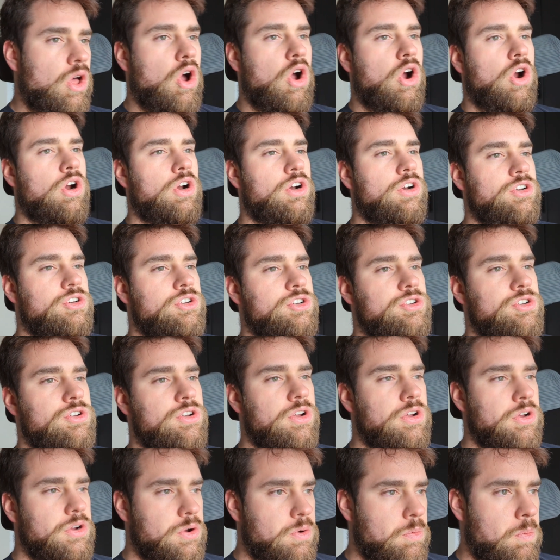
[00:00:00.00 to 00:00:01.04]

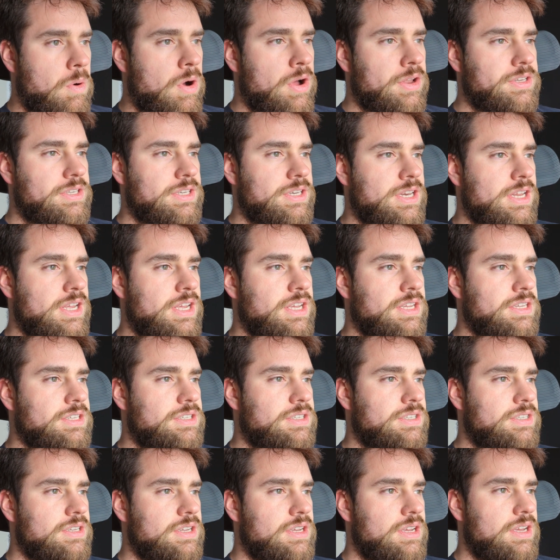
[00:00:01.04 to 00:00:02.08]
large
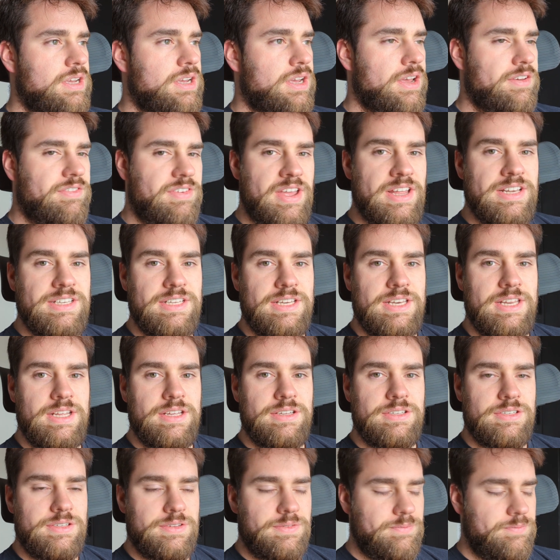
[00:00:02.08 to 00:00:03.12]
quantities of
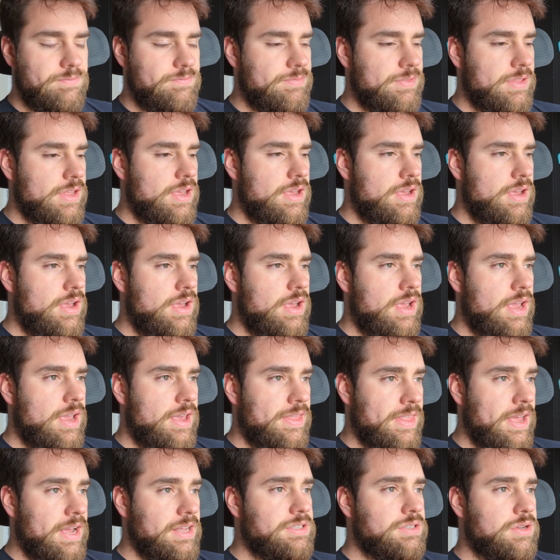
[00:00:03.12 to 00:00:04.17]
entities,
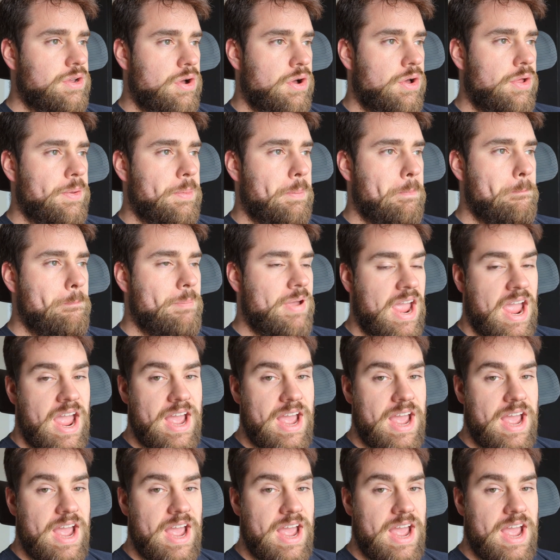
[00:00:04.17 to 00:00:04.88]
and that's called